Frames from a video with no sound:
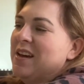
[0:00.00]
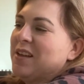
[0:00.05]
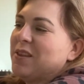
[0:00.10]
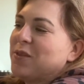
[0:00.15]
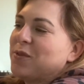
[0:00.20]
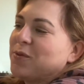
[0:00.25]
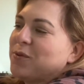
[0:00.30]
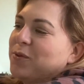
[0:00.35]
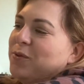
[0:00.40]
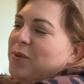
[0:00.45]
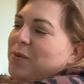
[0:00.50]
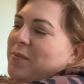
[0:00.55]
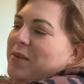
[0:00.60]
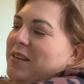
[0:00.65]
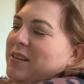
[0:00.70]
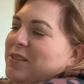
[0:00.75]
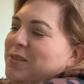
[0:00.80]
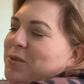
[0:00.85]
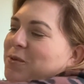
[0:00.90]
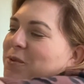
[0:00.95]
through The
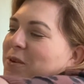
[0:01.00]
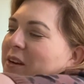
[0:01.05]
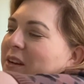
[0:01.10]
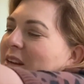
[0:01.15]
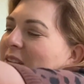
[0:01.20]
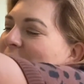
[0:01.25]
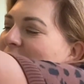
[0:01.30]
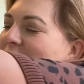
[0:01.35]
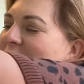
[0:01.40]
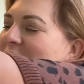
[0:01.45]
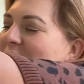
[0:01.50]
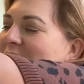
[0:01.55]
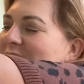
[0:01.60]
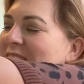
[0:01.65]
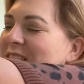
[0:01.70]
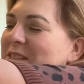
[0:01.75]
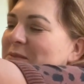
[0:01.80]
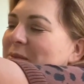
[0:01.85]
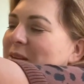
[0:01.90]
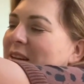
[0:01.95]
Mandalorian, which has
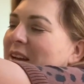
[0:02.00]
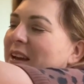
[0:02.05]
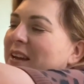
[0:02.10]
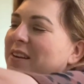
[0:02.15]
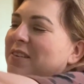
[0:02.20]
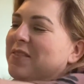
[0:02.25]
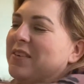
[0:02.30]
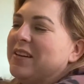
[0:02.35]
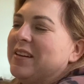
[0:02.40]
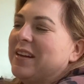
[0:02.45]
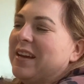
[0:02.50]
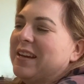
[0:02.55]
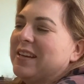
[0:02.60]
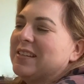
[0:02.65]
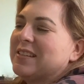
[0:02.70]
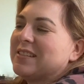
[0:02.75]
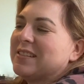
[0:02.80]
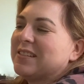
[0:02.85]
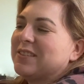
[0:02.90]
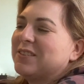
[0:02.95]
just been kind of a
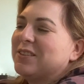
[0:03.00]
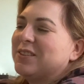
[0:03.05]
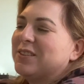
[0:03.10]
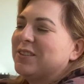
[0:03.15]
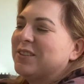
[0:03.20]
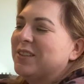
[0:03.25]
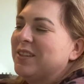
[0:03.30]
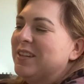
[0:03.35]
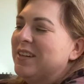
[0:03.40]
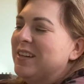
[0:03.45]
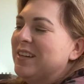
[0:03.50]
nice little,